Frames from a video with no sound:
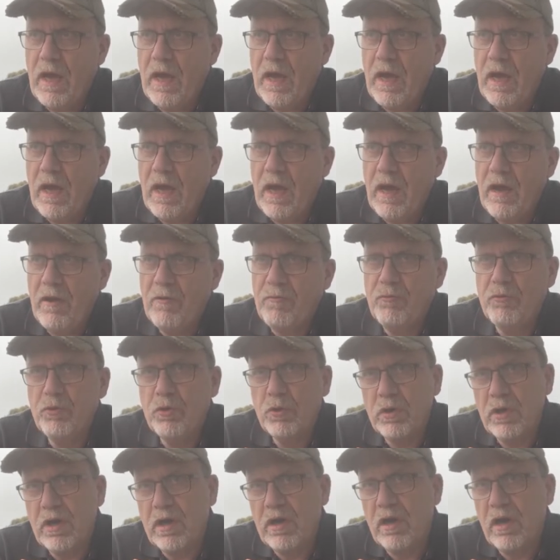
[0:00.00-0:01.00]

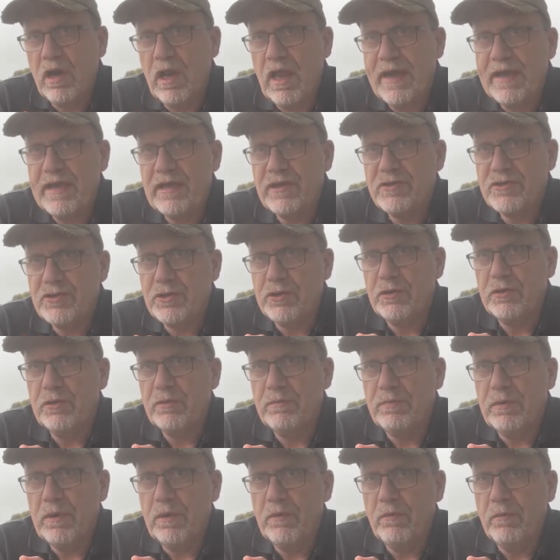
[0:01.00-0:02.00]
ruler like
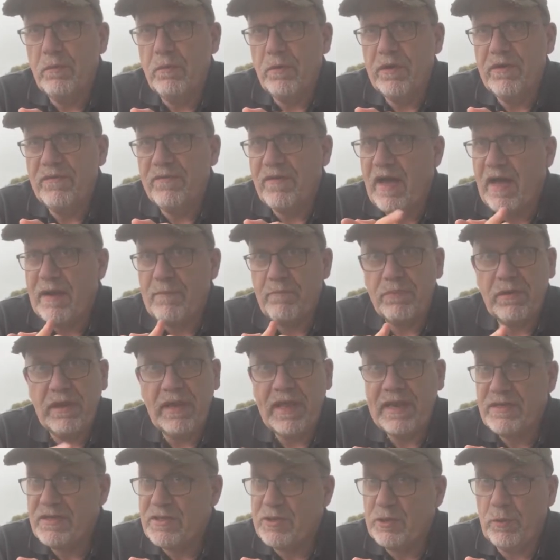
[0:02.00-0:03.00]
Job would have had
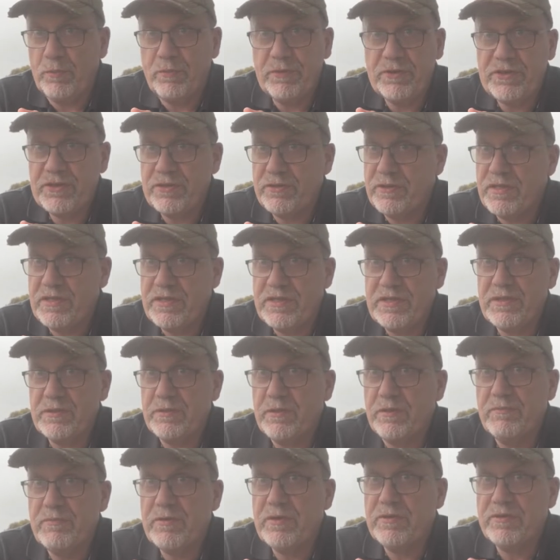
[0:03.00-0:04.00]
plenty of opportunity
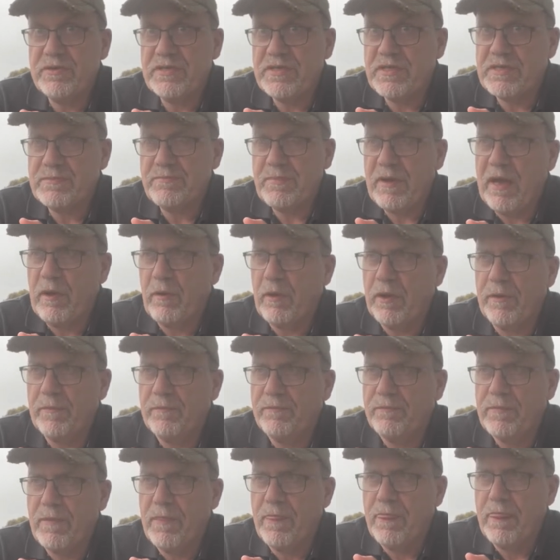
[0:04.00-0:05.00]
to abuse his power.
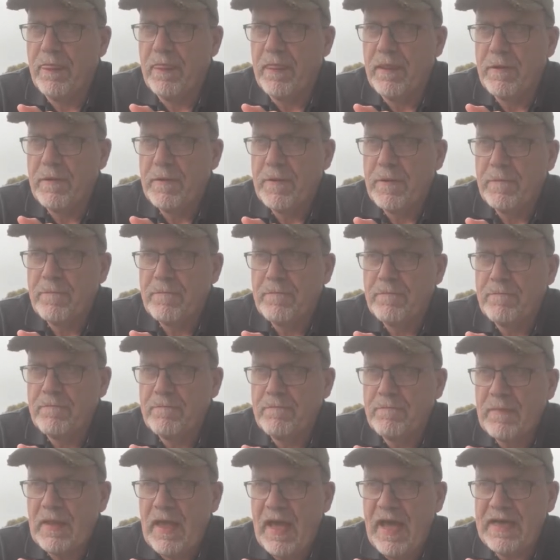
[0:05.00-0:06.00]

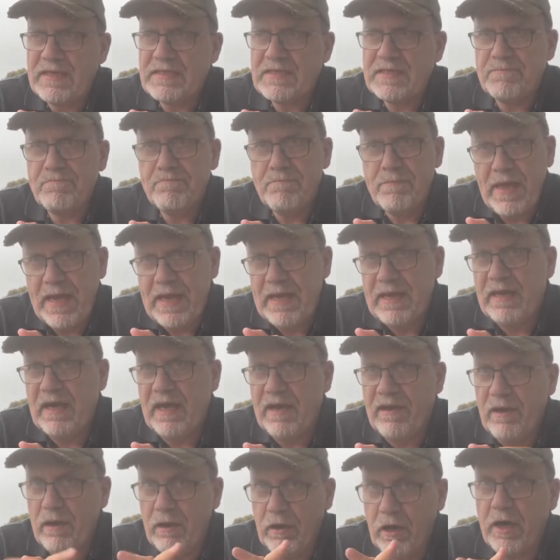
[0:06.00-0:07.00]
As
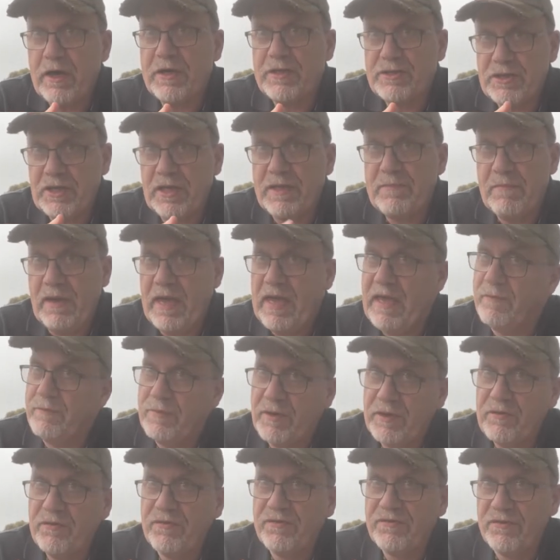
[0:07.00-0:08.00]
men, largely men,
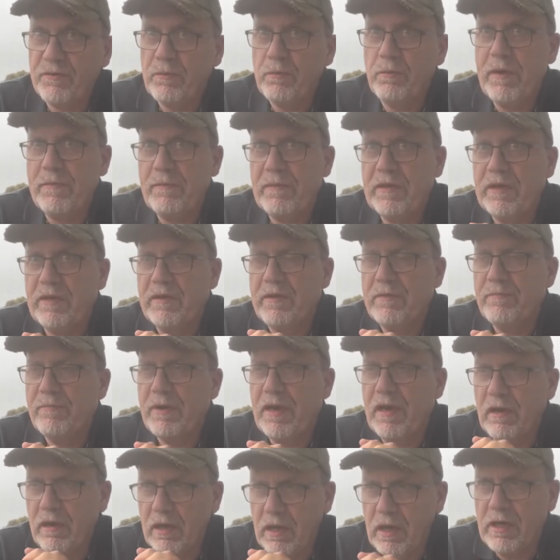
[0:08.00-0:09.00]
but also women,
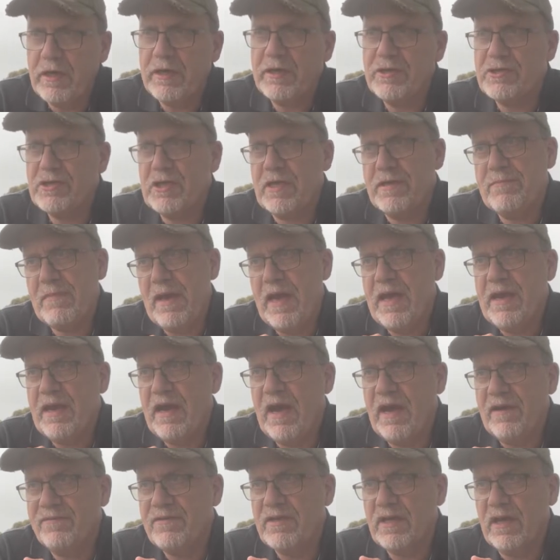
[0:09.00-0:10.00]
but largely men
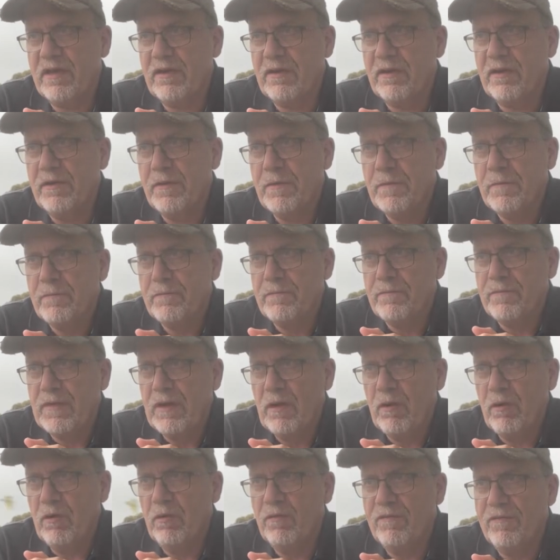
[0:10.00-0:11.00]
have done
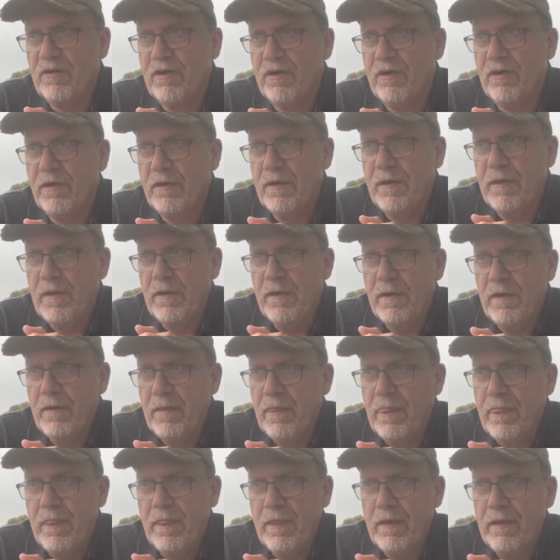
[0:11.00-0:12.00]
over
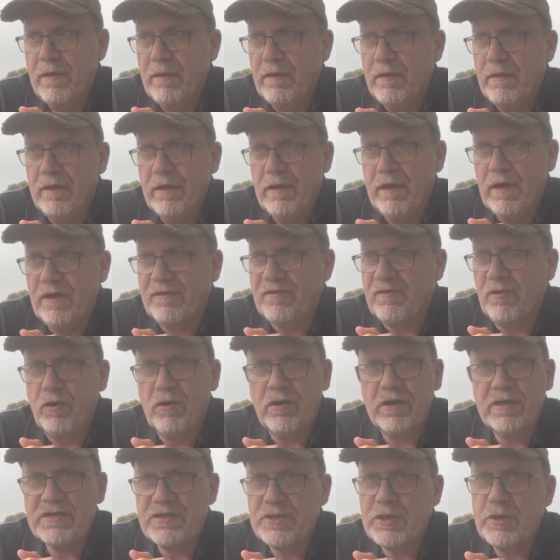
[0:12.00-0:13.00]
as
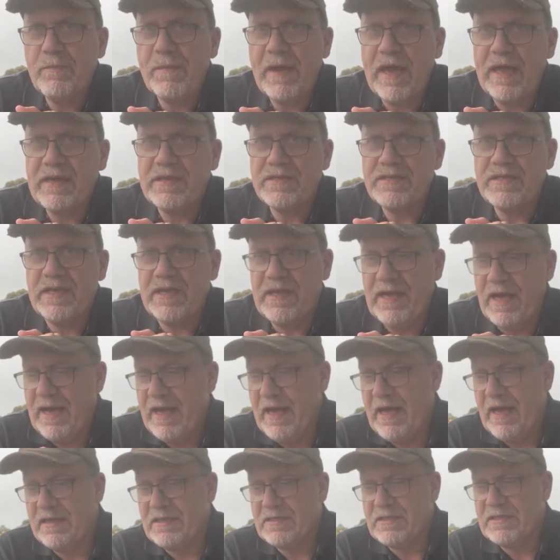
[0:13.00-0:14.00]
long as humanity
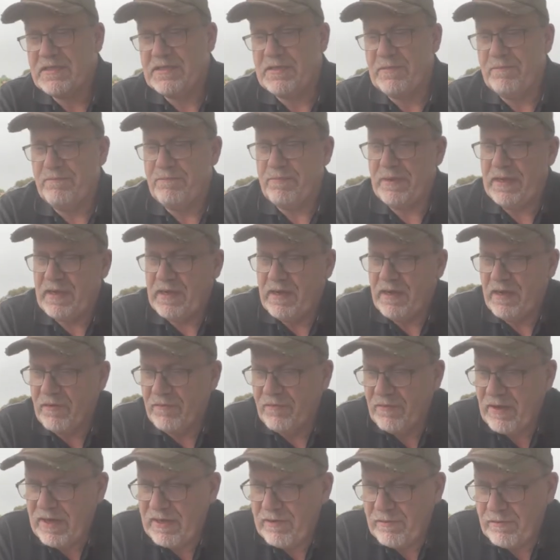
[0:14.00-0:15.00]
has been
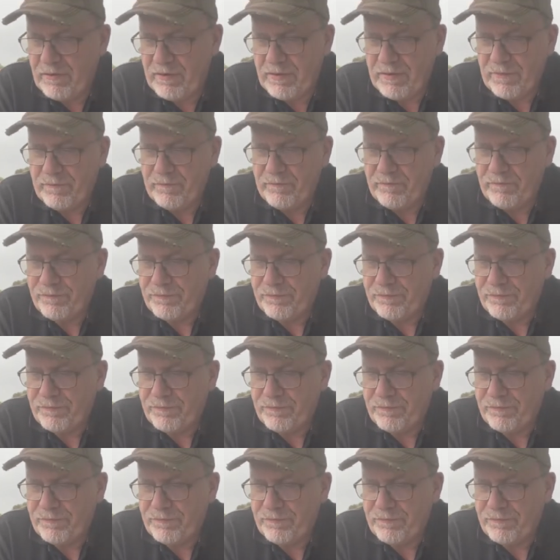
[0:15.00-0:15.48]
around.